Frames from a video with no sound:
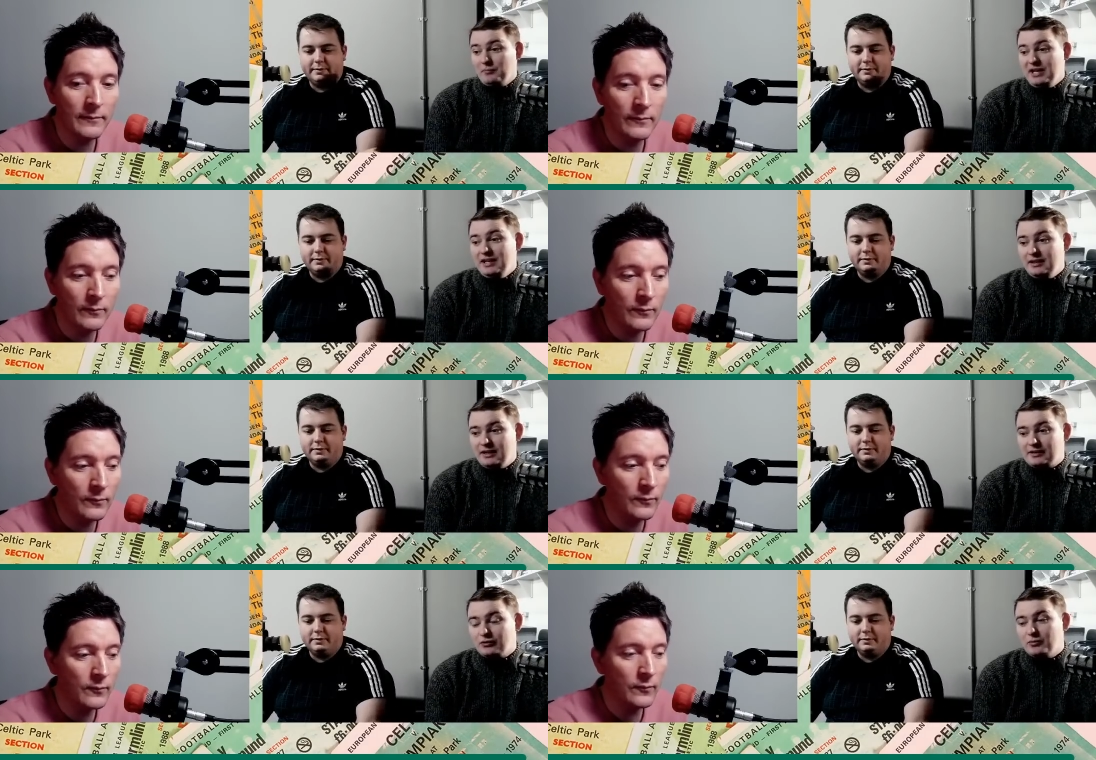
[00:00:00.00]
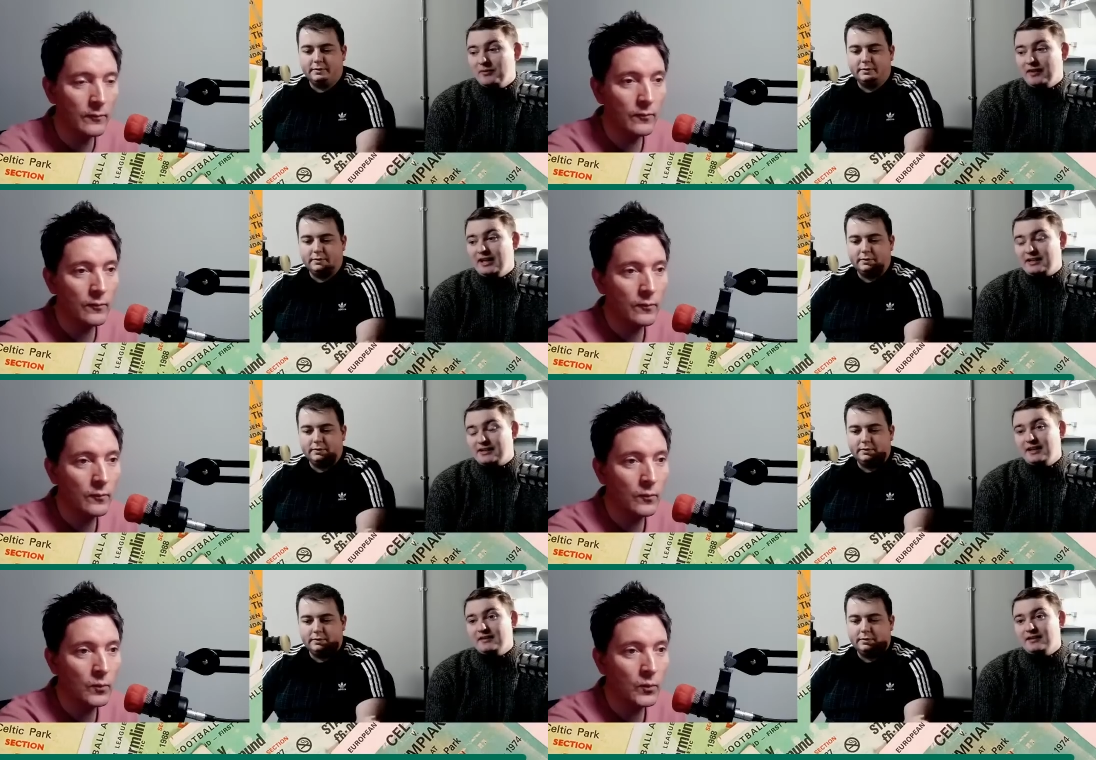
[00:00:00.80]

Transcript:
Speaker 1: me, it's going to
Speaker 2: be very exciting